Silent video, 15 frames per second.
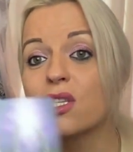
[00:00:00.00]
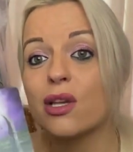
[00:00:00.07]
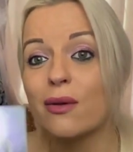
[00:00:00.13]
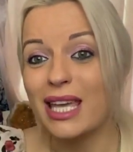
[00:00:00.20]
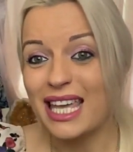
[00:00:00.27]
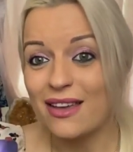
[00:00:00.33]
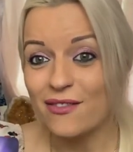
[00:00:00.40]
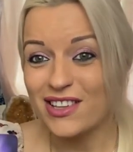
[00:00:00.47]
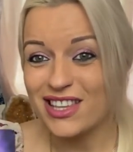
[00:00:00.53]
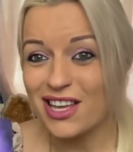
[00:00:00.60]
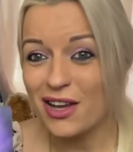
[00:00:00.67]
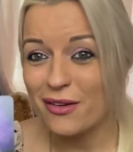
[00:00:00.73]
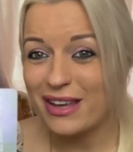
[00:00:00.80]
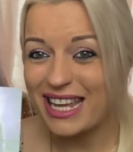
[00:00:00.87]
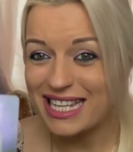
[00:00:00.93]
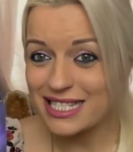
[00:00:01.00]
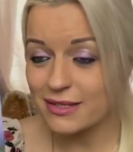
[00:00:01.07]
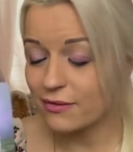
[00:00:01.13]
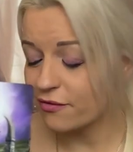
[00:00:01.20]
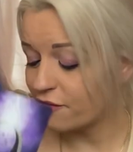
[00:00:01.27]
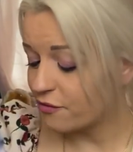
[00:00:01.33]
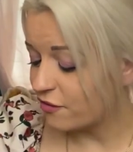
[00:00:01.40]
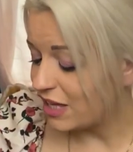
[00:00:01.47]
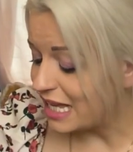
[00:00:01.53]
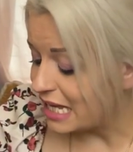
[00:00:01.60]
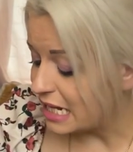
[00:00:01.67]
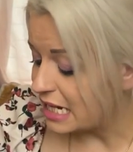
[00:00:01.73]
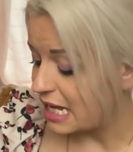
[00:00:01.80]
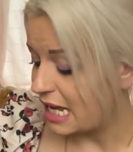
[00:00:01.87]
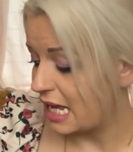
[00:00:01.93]
So even though it's
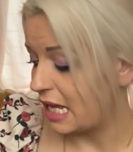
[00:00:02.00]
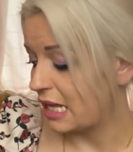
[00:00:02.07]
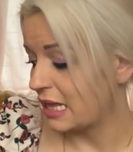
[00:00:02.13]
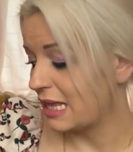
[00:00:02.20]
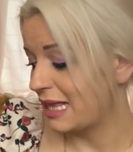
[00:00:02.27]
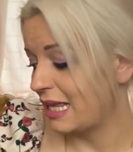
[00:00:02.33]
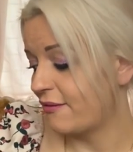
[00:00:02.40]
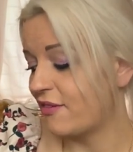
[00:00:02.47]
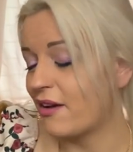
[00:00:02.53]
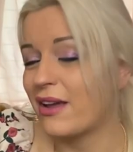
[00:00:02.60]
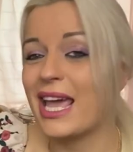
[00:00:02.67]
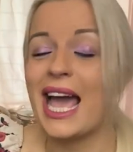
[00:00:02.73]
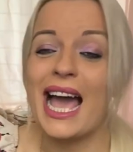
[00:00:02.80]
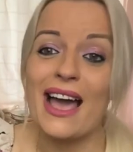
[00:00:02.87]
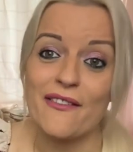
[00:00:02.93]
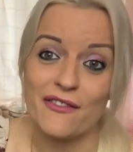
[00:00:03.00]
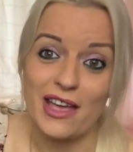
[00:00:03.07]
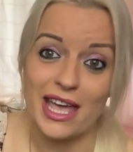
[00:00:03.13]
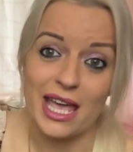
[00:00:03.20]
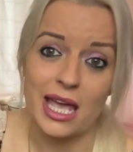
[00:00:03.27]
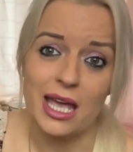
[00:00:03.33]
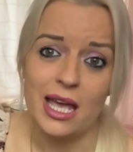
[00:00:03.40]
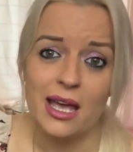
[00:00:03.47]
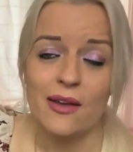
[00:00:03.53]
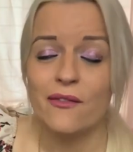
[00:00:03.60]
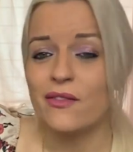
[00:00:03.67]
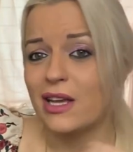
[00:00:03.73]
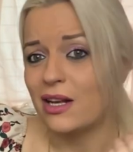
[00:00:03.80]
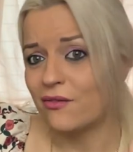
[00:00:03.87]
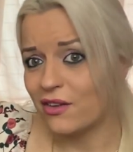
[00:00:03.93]
feeling very heavy,
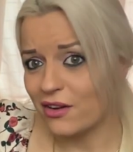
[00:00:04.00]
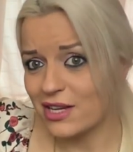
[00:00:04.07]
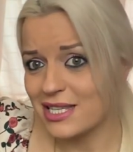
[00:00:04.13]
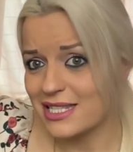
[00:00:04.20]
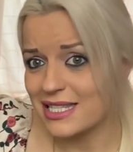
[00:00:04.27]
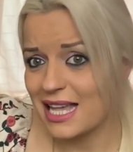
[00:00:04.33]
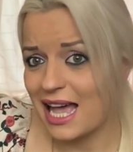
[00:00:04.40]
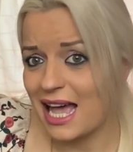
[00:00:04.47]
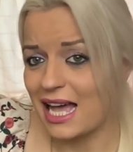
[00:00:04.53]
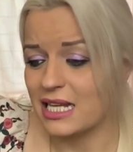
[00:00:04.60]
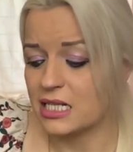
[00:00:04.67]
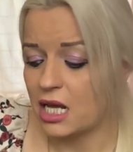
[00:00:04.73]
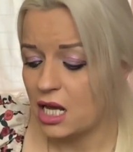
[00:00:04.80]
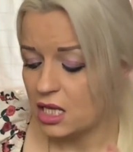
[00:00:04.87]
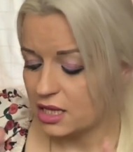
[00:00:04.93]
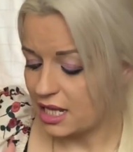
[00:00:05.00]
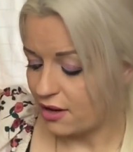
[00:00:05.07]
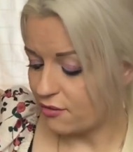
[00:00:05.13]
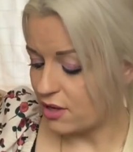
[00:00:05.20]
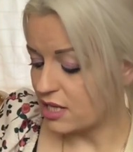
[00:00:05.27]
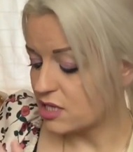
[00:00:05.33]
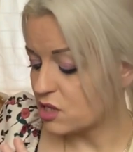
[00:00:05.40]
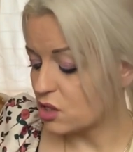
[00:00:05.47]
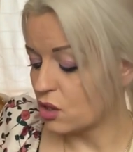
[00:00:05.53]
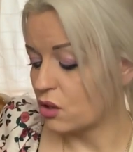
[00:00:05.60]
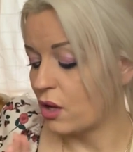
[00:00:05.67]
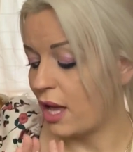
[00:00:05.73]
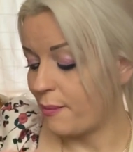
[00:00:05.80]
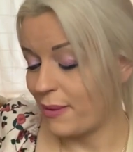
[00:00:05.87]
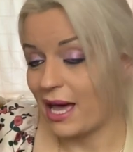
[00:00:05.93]
feeling very sad, there is
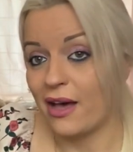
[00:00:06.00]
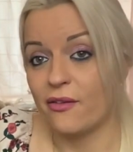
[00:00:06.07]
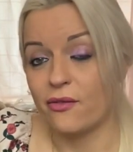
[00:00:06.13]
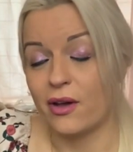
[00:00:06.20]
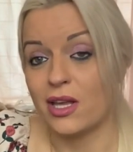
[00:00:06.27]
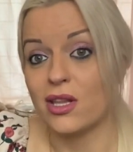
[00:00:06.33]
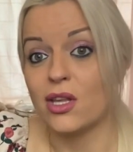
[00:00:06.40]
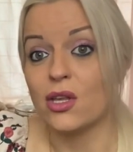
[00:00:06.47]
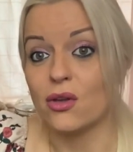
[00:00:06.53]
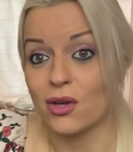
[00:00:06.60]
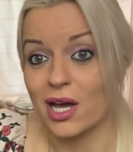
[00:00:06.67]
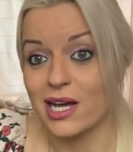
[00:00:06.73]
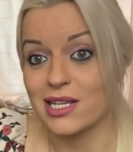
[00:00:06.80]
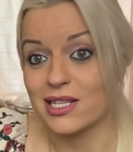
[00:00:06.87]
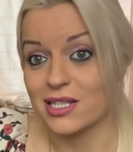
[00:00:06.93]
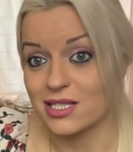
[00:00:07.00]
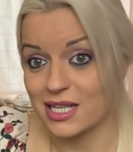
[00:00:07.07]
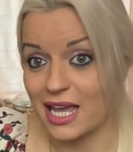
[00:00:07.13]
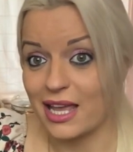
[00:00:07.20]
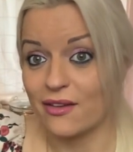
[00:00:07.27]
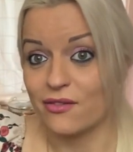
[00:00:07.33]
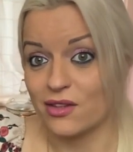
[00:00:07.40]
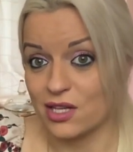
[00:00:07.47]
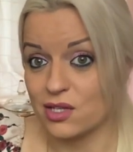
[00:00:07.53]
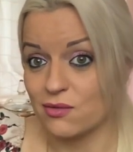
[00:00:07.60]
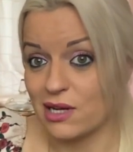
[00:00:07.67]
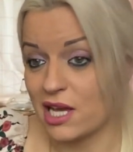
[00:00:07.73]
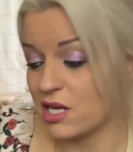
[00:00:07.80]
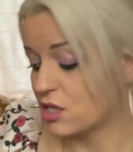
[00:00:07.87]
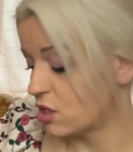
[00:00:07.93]
still a pathway that you guys can take for this
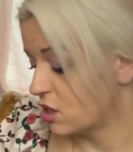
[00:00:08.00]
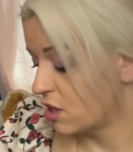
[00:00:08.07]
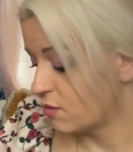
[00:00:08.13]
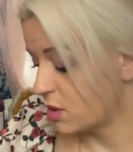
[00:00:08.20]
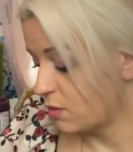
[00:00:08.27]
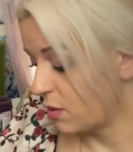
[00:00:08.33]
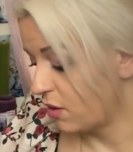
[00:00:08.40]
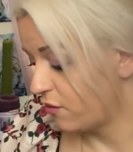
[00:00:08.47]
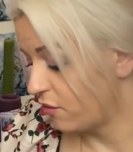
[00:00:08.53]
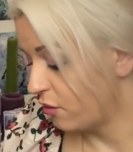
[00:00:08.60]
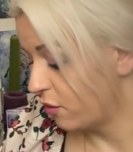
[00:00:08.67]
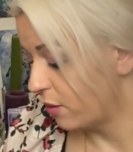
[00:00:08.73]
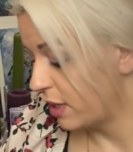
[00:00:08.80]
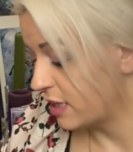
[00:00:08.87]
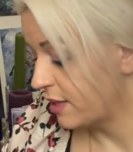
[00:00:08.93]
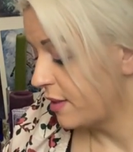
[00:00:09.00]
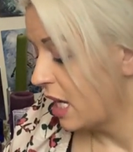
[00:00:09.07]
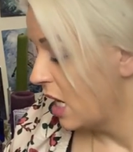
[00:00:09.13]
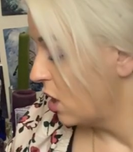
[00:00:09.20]
relationship to move forward.